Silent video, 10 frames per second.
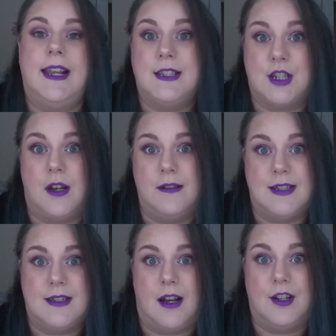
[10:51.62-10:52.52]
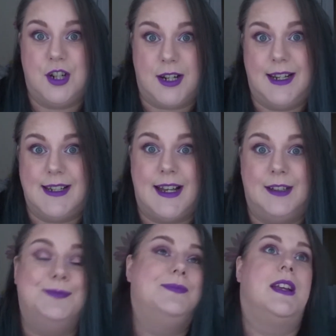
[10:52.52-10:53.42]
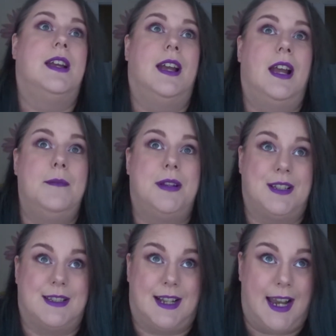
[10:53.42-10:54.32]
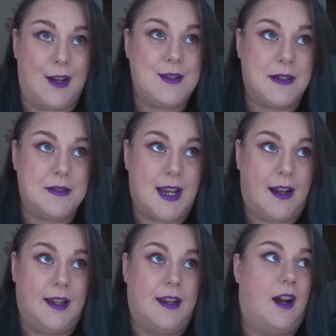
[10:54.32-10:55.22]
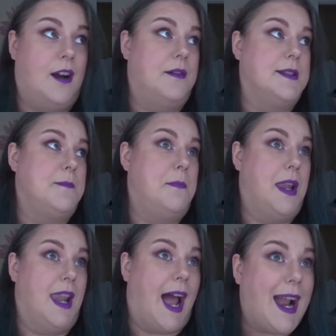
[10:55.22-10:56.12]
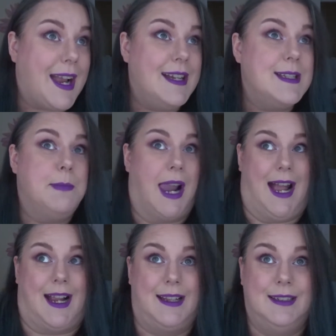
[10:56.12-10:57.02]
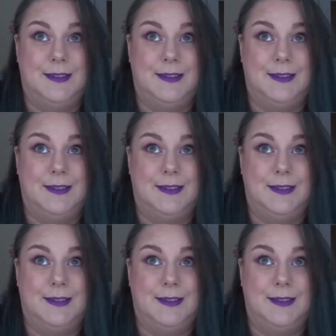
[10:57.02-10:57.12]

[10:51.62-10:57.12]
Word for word: it's going to start chucking it down because the clouds outside are as black as black.